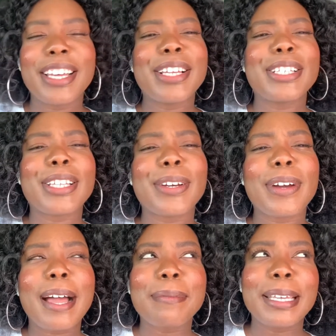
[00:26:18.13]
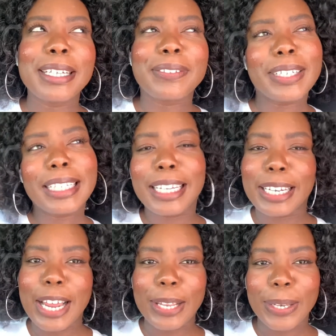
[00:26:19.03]
So I'm like feeling
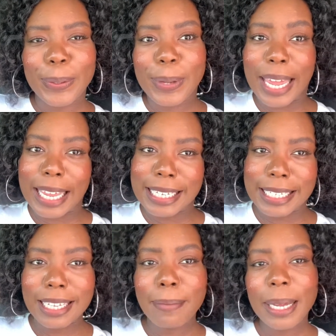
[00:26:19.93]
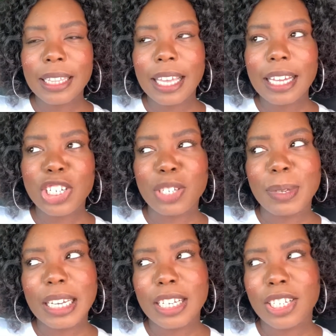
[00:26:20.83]
a little antsy about that just
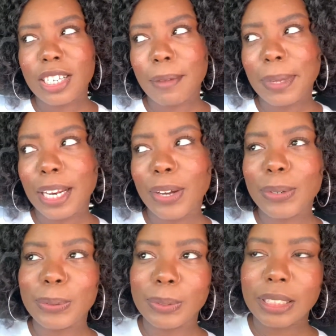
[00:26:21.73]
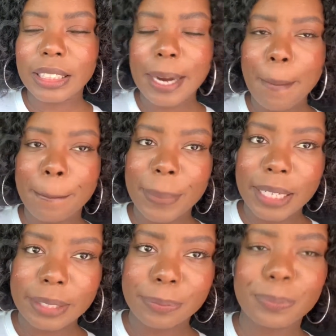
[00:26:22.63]
because I'm getting older.
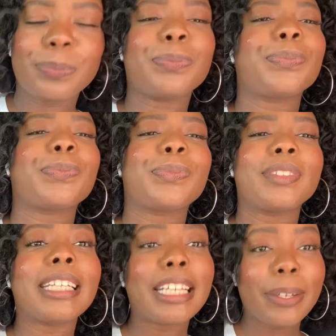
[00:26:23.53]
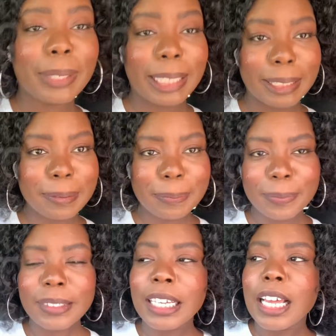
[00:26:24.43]
But anyway,
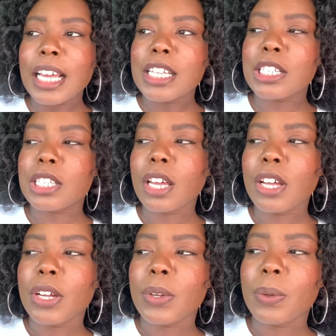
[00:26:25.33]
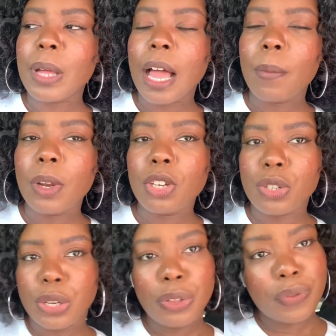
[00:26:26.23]
so I'm gonna show
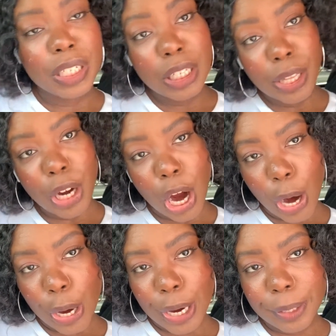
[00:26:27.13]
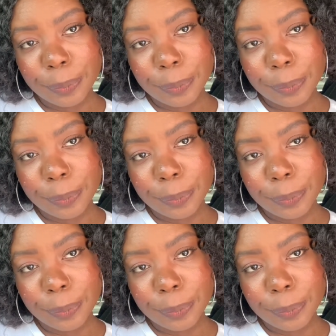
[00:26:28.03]
you the rest of the car,